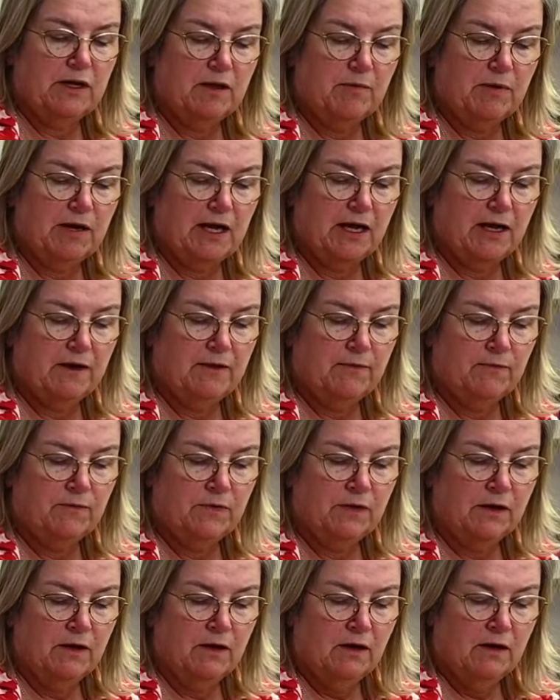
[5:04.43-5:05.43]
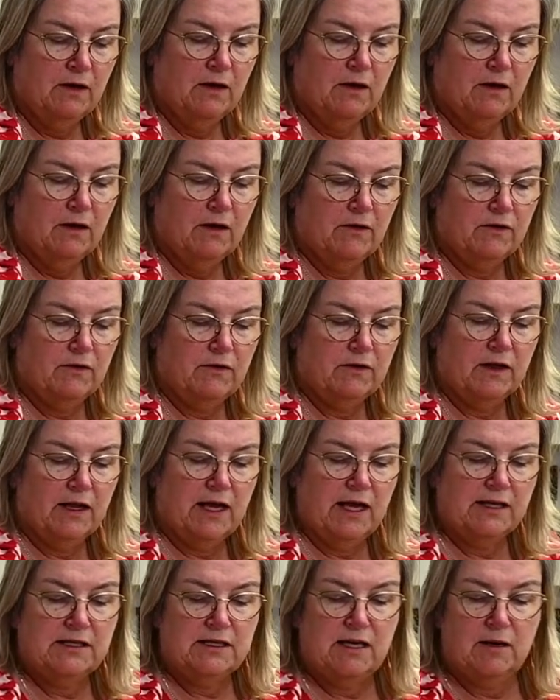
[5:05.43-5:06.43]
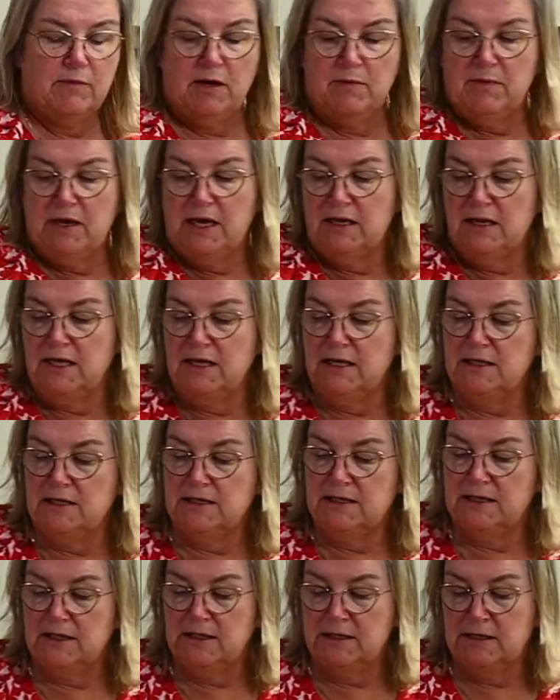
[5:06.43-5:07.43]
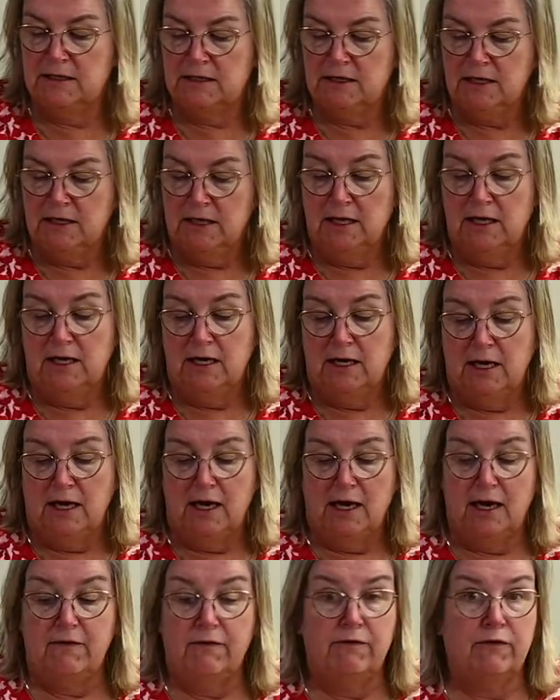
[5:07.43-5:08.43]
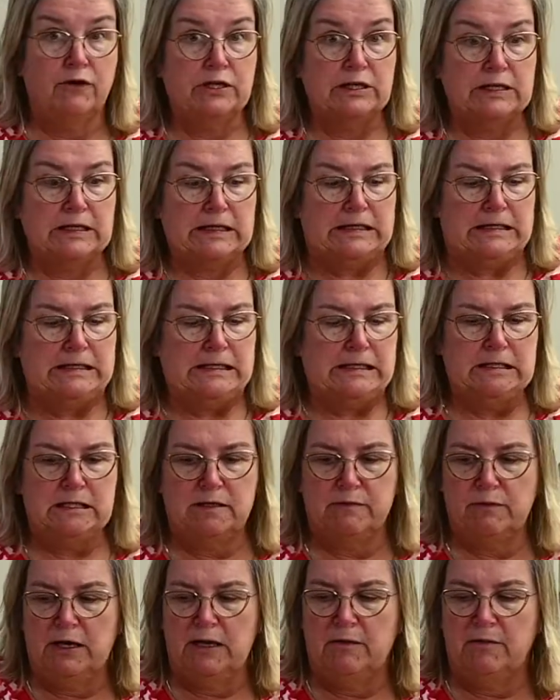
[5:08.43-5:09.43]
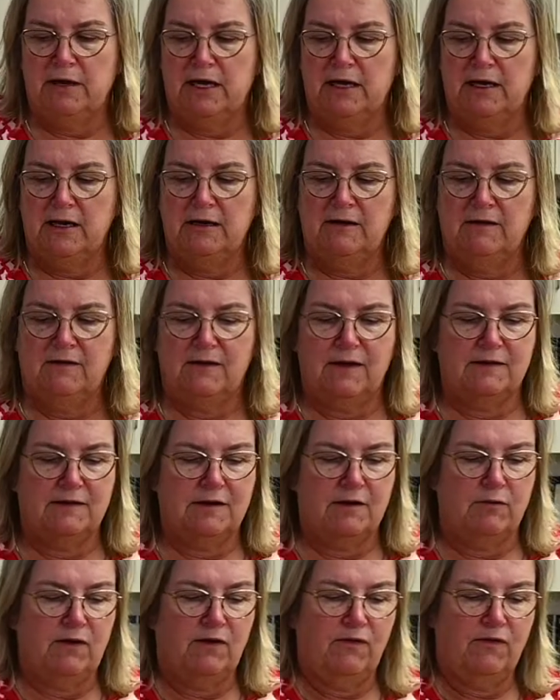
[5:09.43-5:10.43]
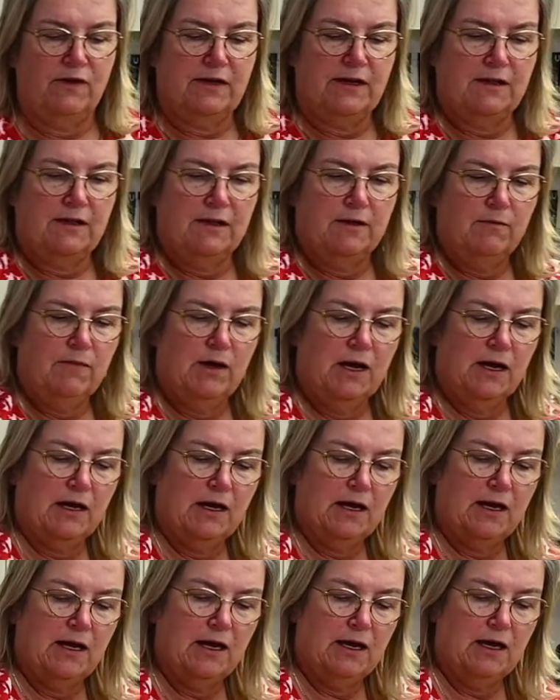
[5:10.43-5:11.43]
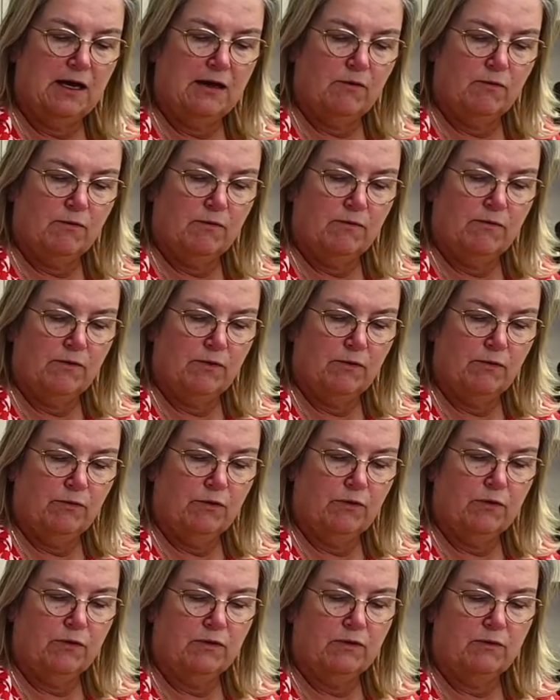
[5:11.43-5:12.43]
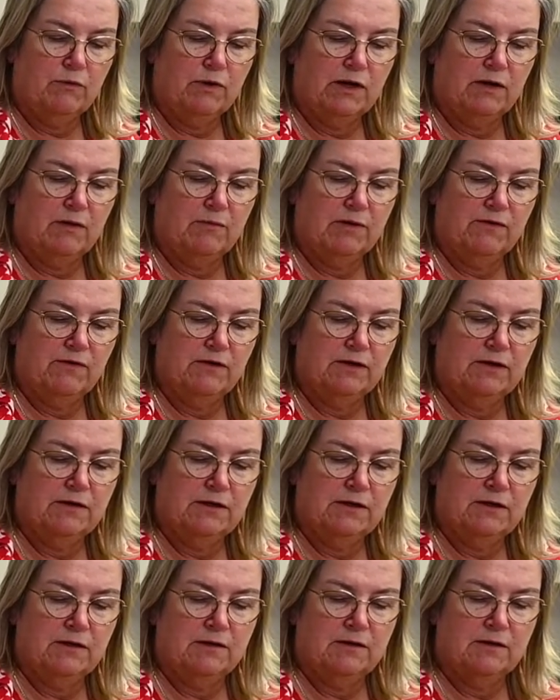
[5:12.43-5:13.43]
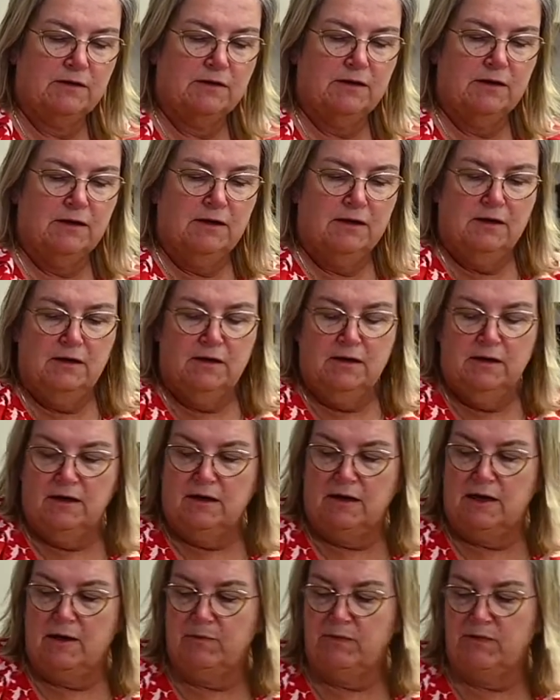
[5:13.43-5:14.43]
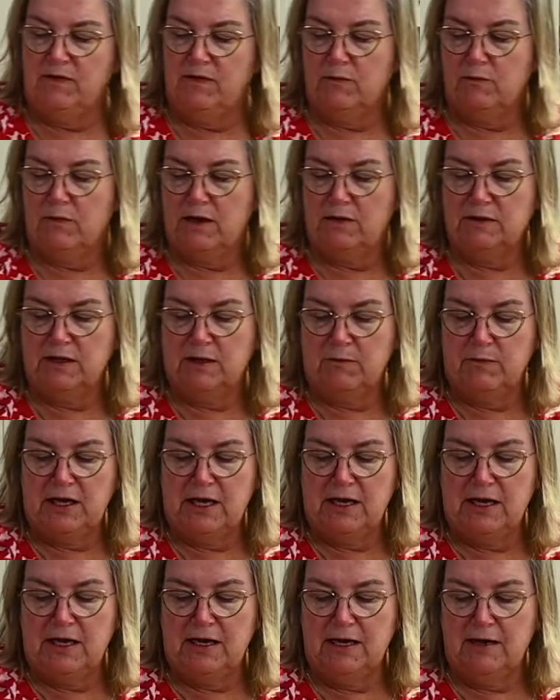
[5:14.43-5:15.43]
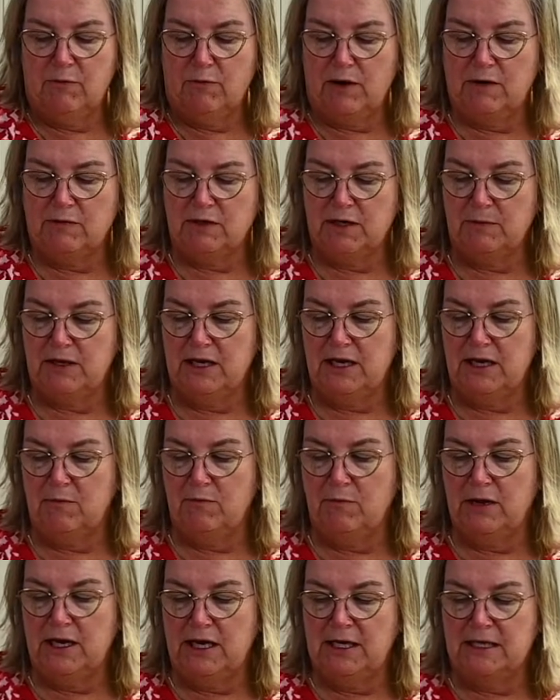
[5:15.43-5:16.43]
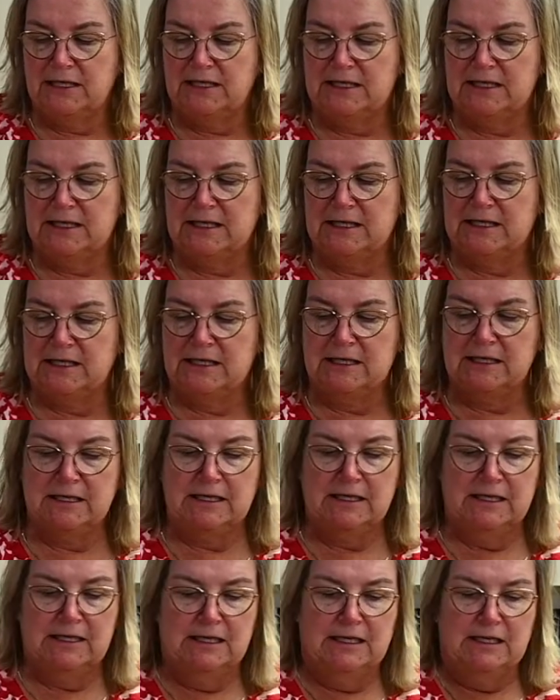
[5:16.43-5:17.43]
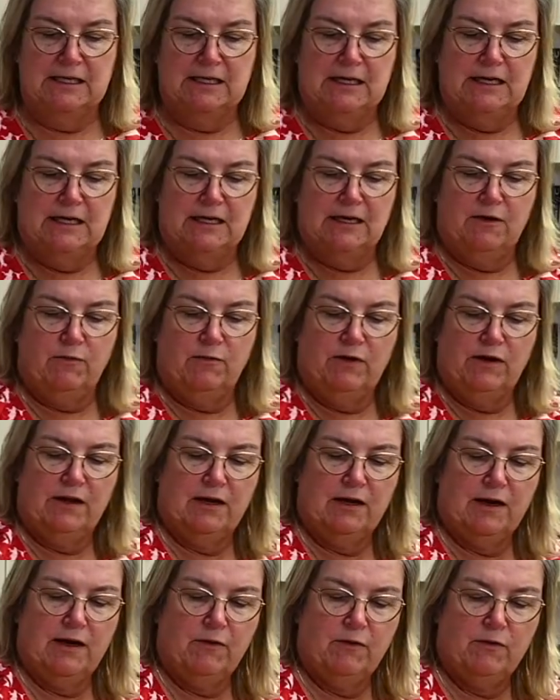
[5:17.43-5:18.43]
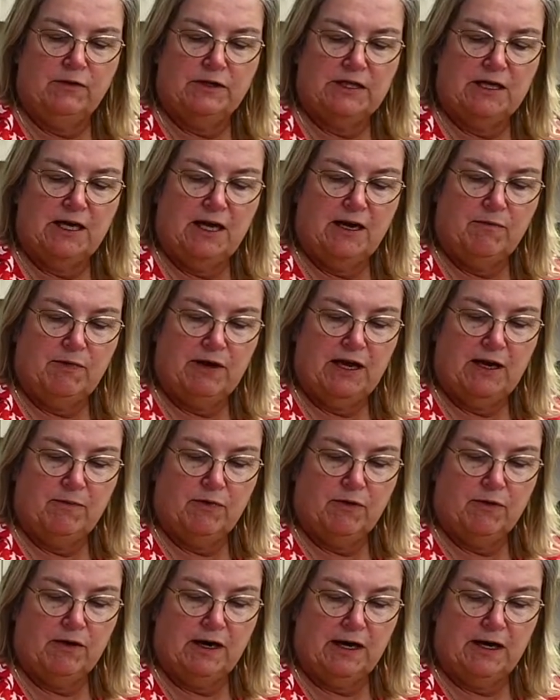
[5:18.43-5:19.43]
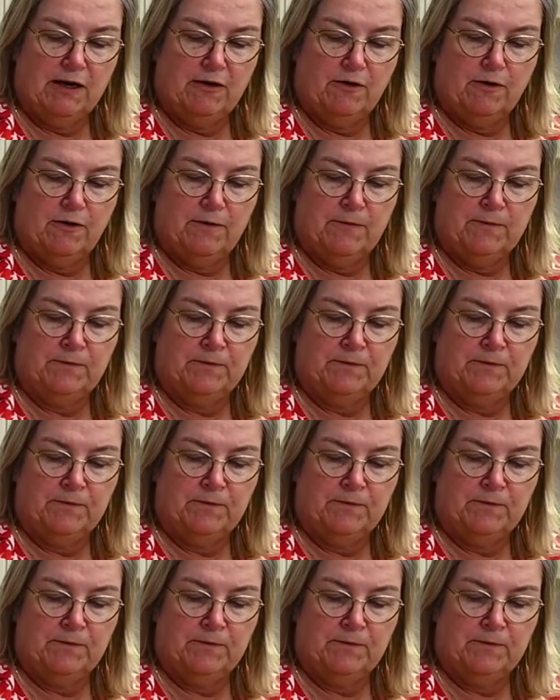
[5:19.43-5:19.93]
the pan. Although the last time I made these, I fortunately did spray the pan, because as I was filling them, I rolled one of the muffin cups and wound up getting baked without a paper liner.